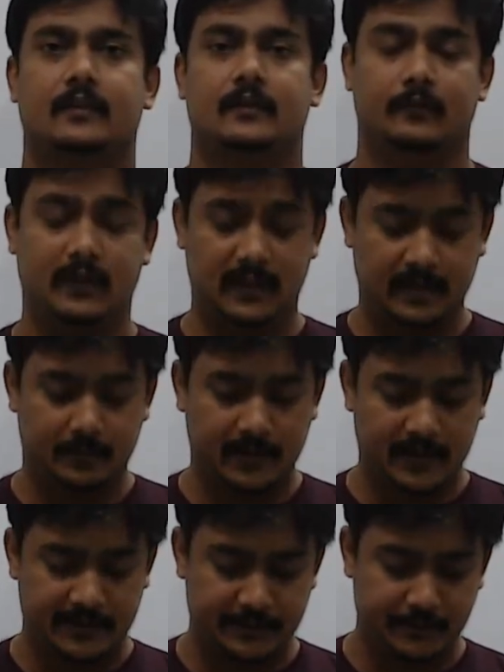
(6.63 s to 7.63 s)
Welcome
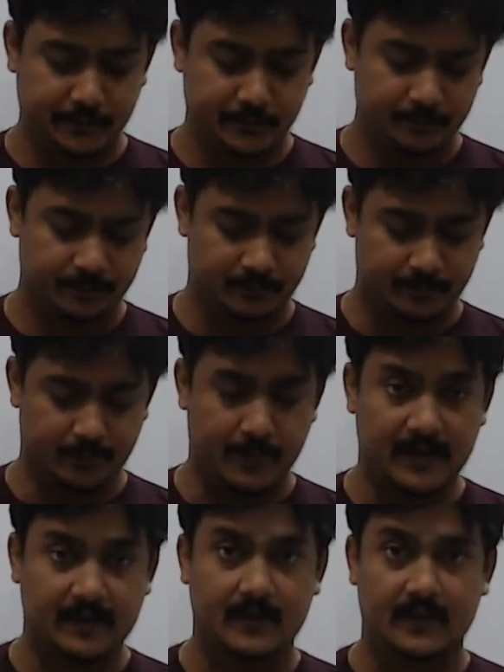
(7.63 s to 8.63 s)
back to
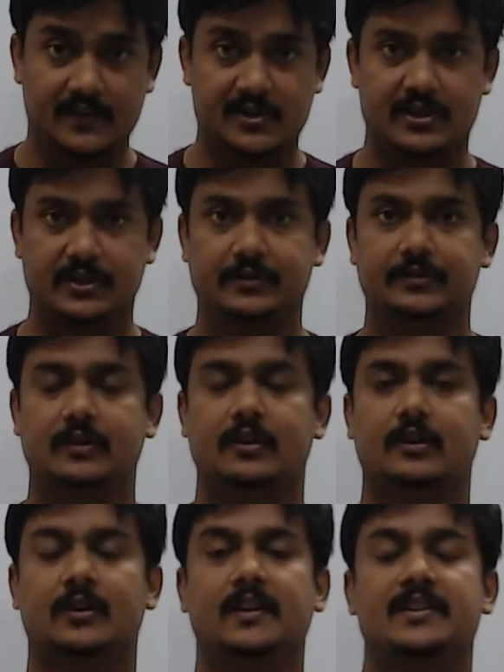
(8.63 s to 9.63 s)
math session
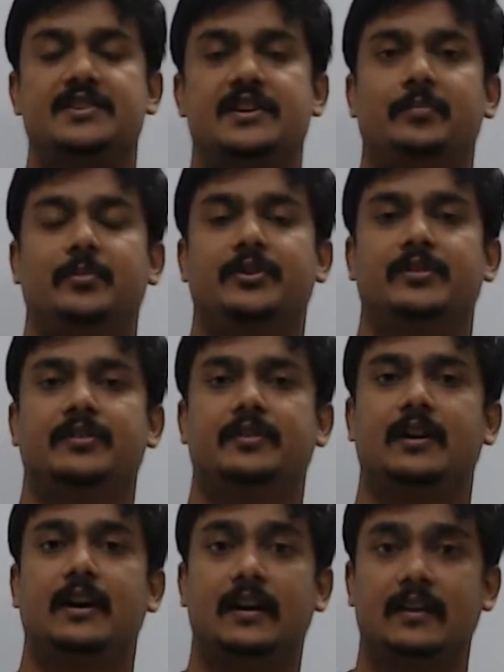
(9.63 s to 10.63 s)
on the chapter
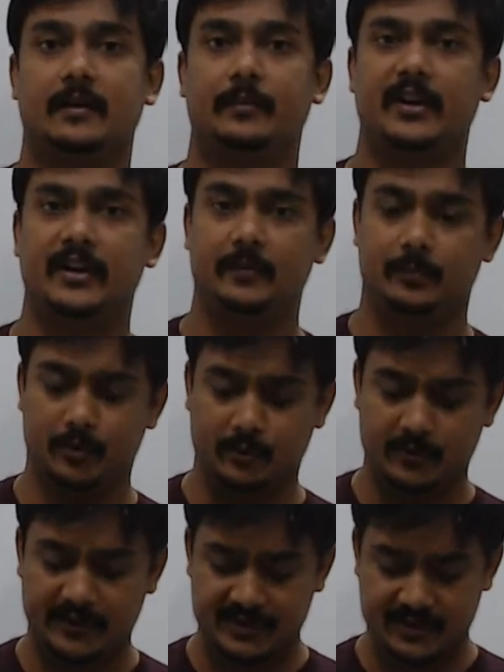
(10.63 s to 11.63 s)
arithmetic
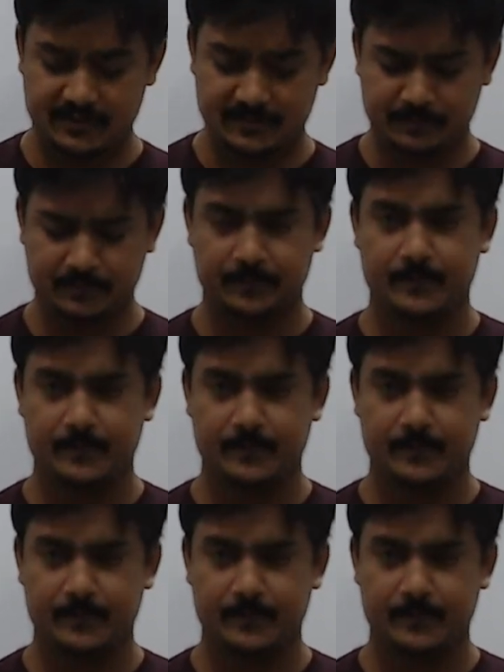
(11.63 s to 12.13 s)
progression.